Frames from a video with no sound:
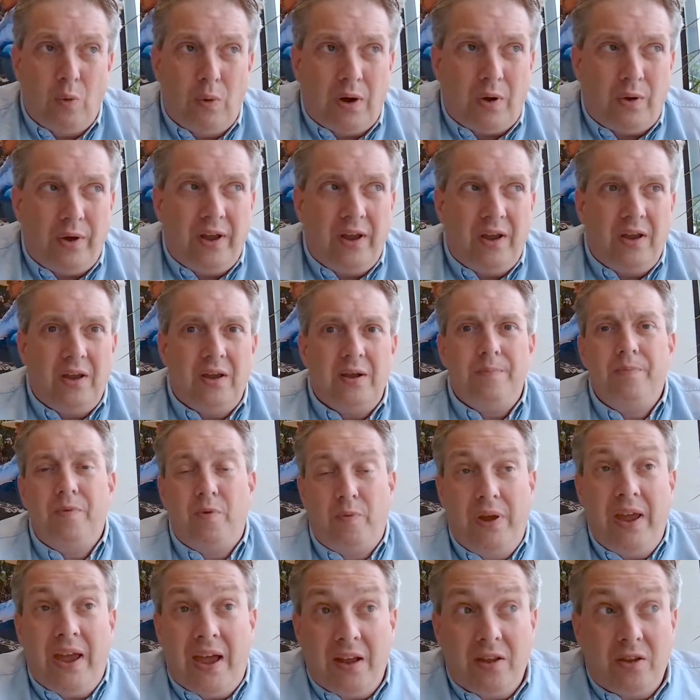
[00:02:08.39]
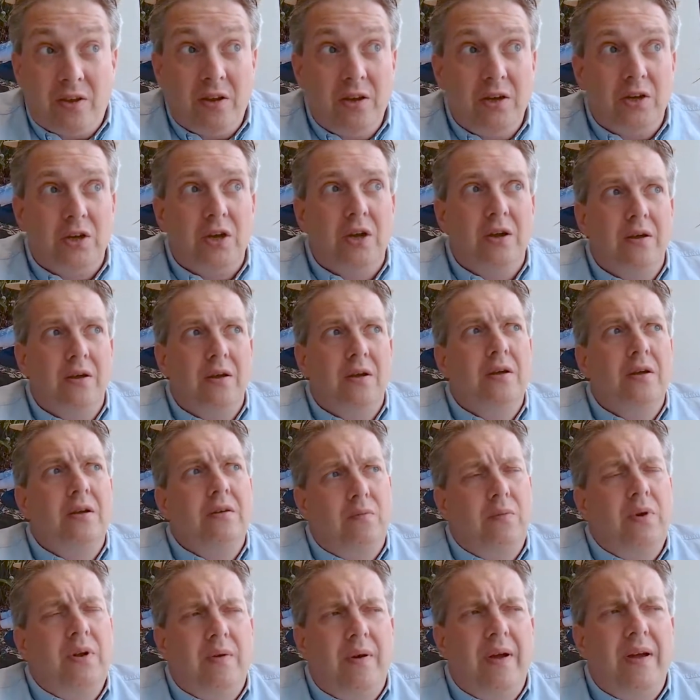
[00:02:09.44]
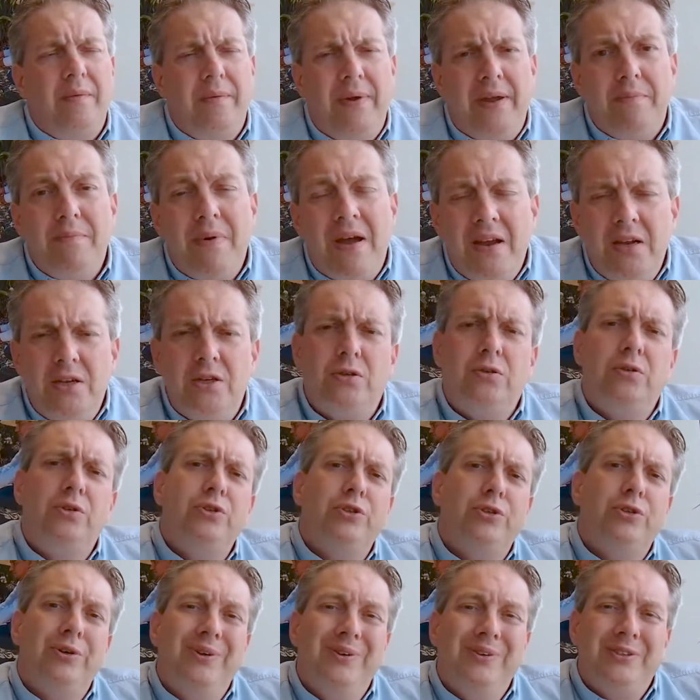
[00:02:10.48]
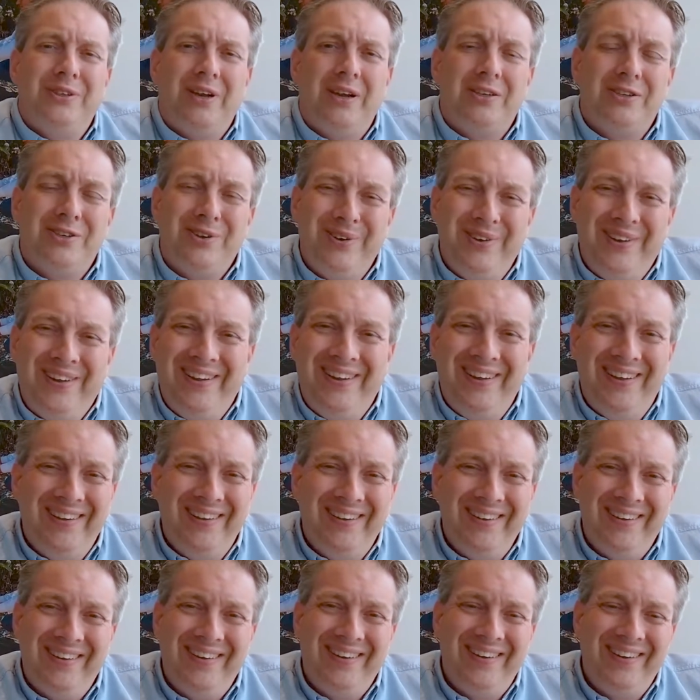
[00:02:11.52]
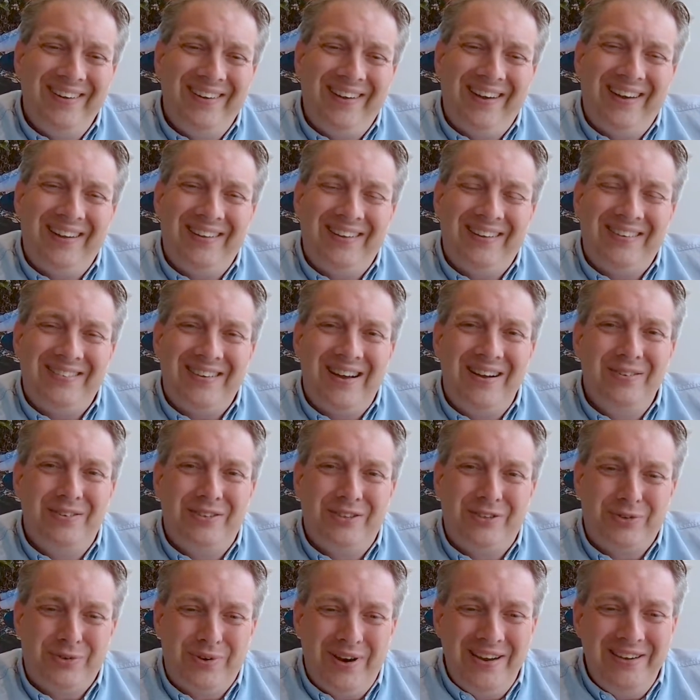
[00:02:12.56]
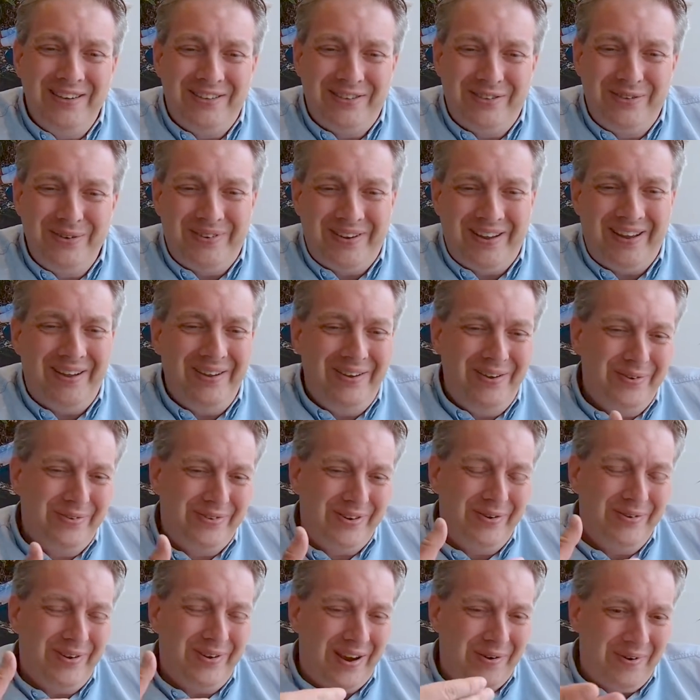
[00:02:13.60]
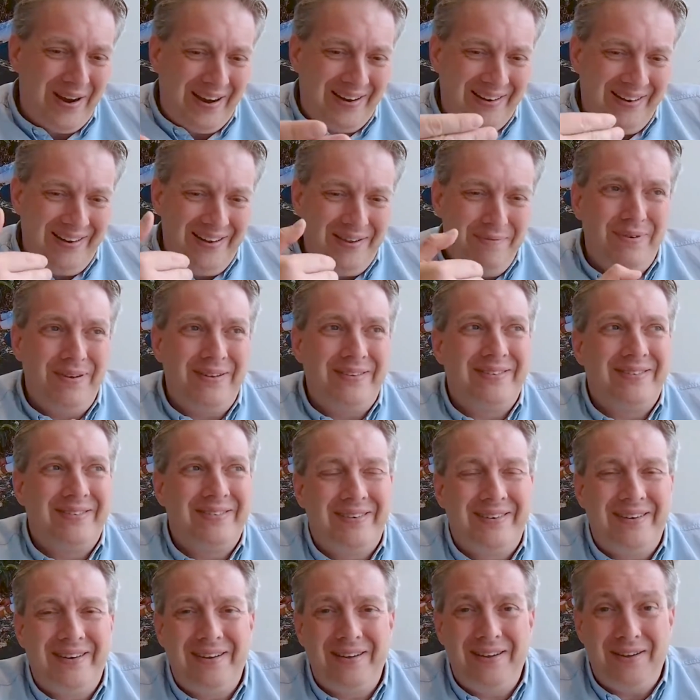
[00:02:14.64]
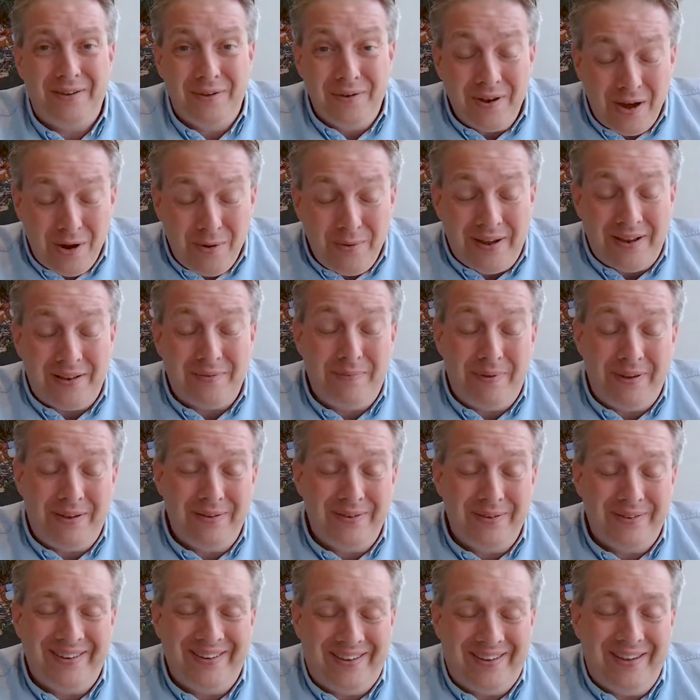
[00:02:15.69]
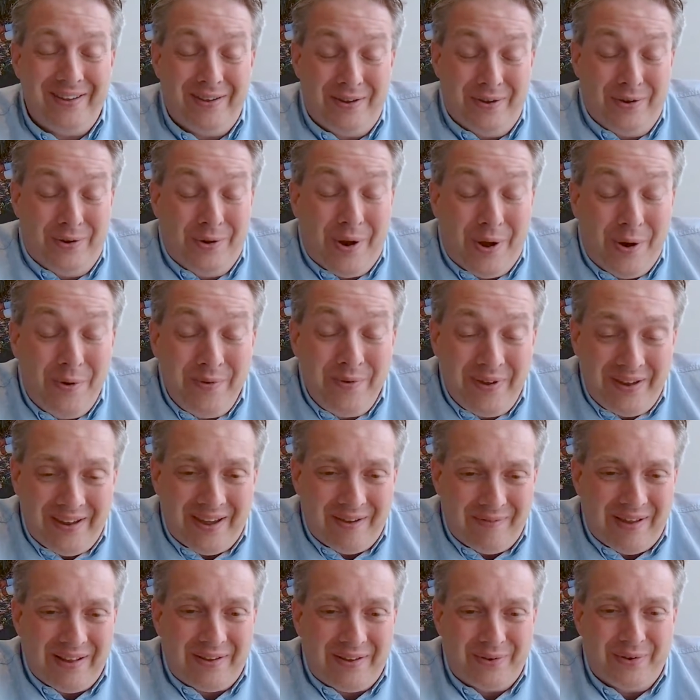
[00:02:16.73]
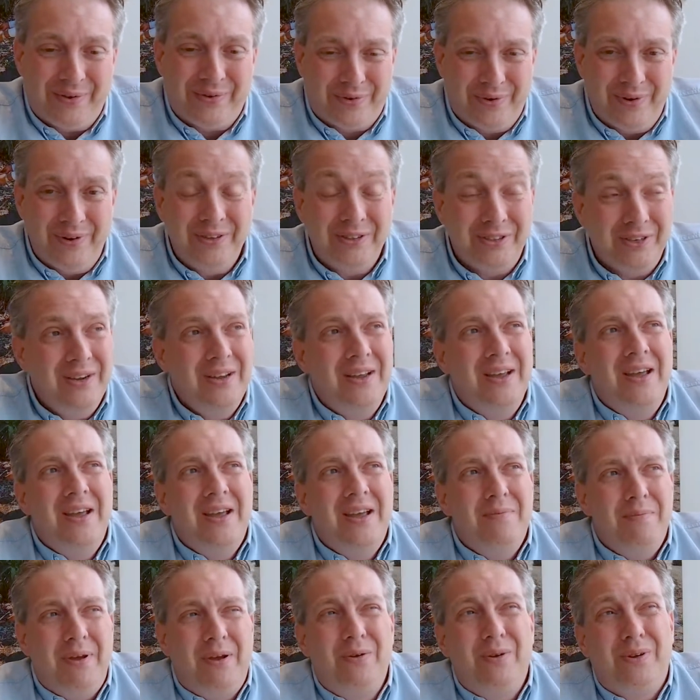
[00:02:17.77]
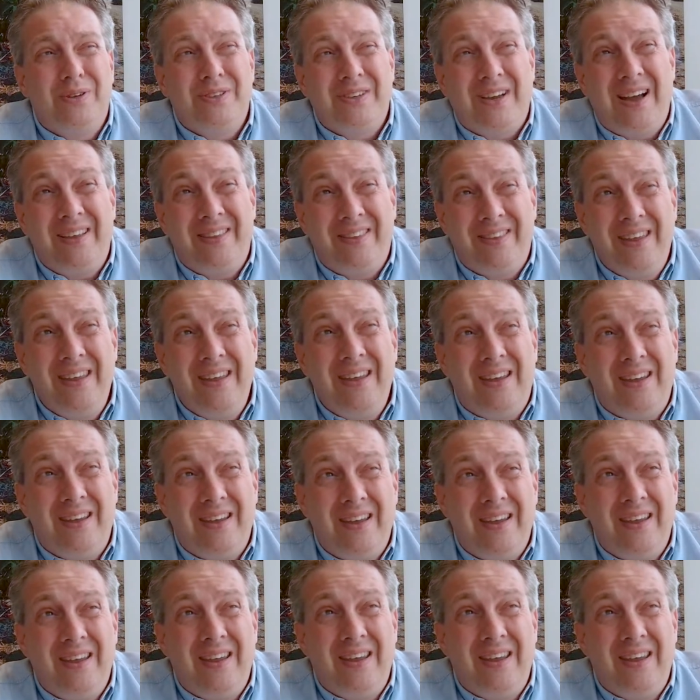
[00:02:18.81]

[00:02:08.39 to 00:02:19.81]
Well, we had major concerns, actually, and it sounds strange to tell you so directly, but you know it, because we had concerns, because I think